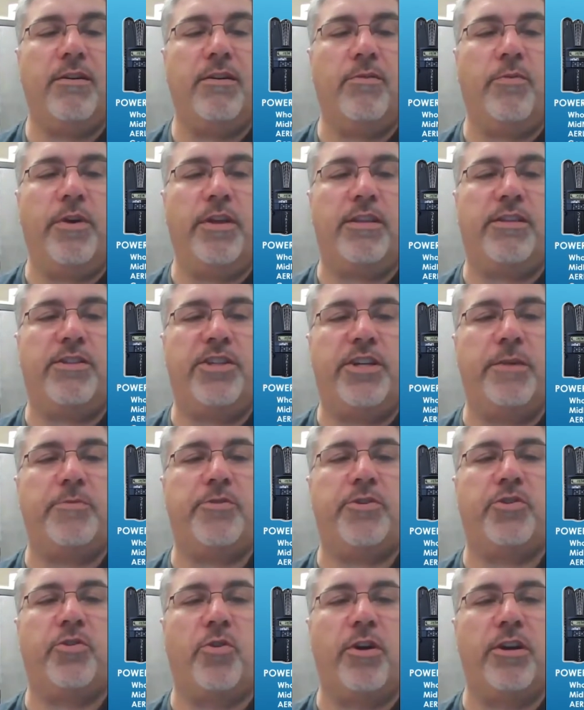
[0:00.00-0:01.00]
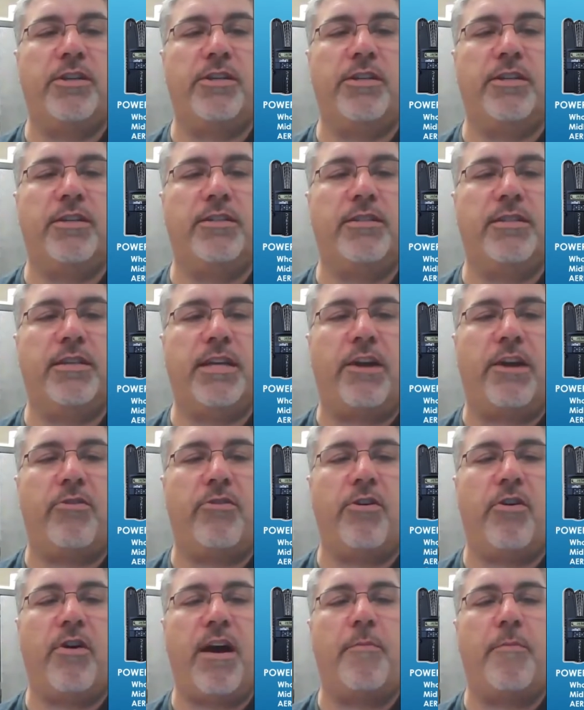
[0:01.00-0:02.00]
with chip shortages, I
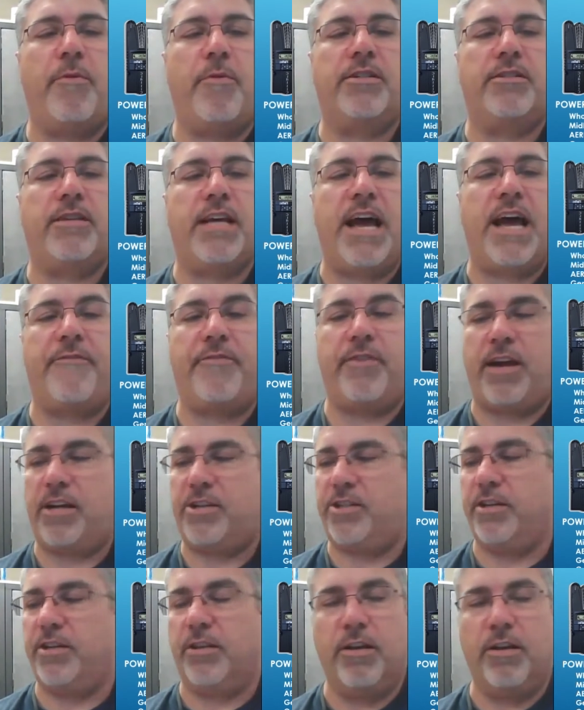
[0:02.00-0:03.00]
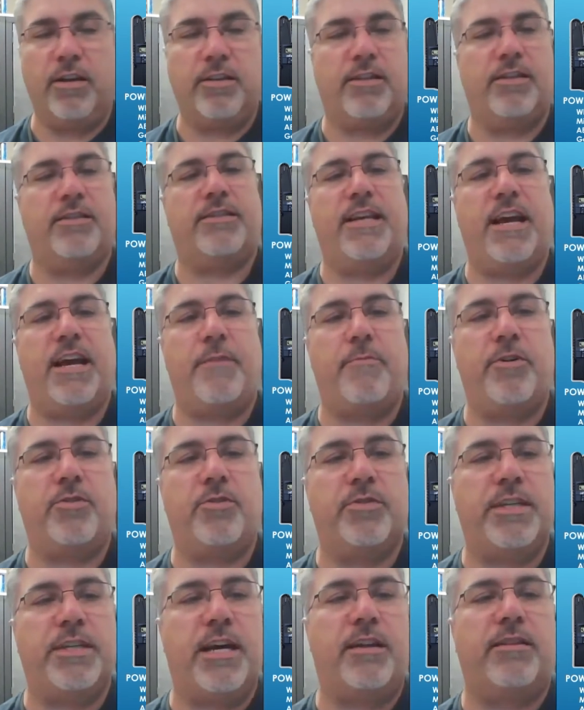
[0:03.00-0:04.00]
don't know how much is. I should have looked to see how much
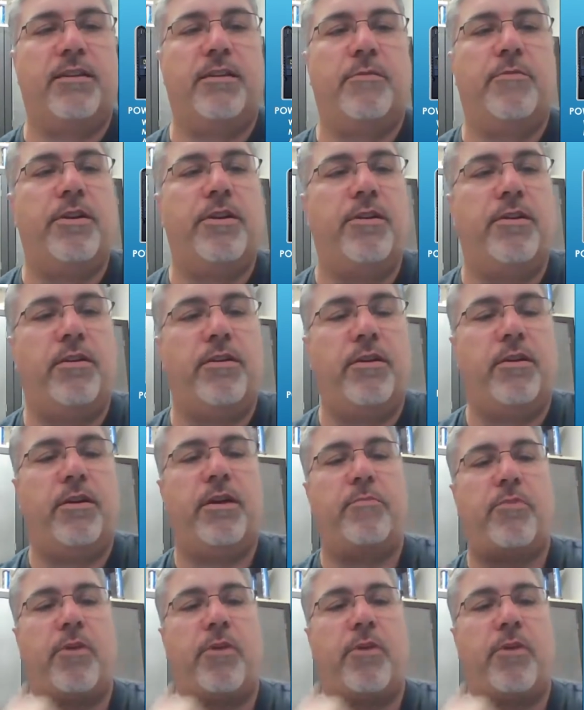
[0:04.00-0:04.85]
was out there, but you can